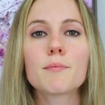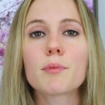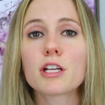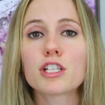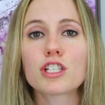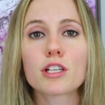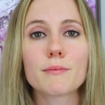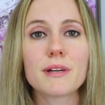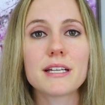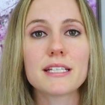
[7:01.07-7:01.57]

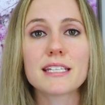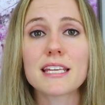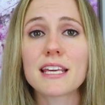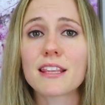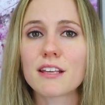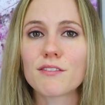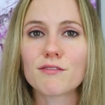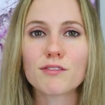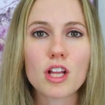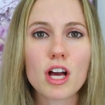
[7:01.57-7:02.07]
brushing my
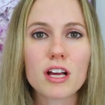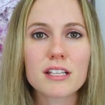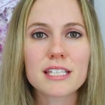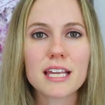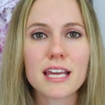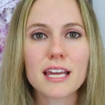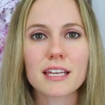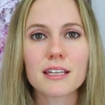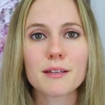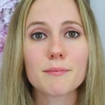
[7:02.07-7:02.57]
teeth and
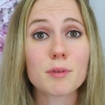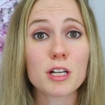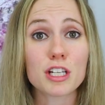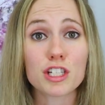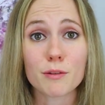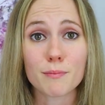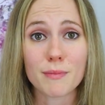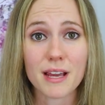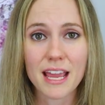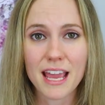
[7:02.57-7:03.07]
flossing,
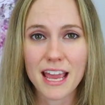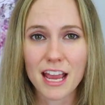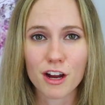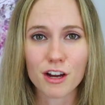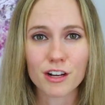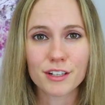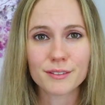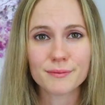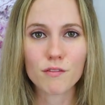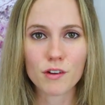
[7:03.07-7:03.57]
brushing my
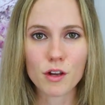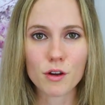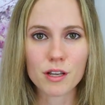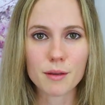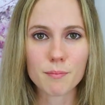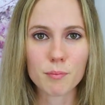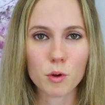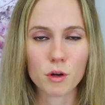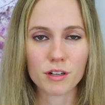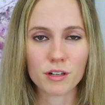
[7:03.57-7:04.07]
hair.
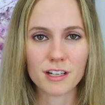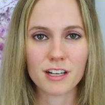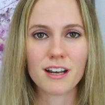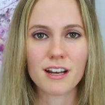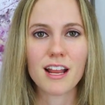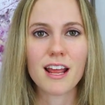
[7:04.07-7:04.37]
Very important.